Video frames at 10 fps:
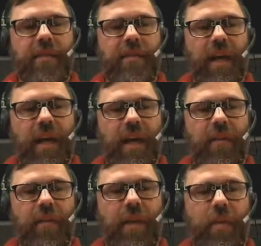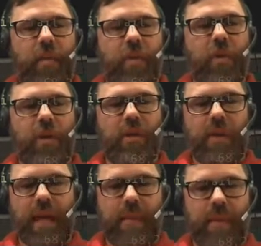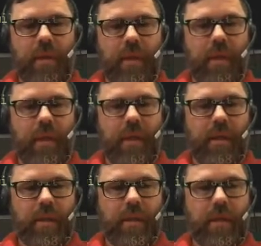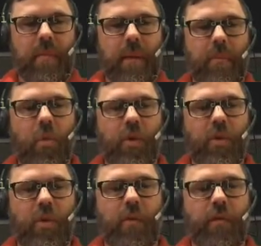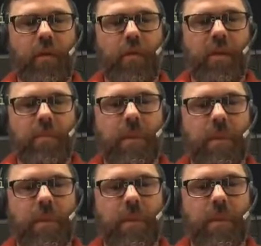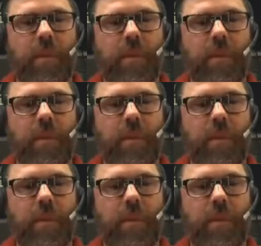5, then what's going to happen is I'm going to invoke this playbook,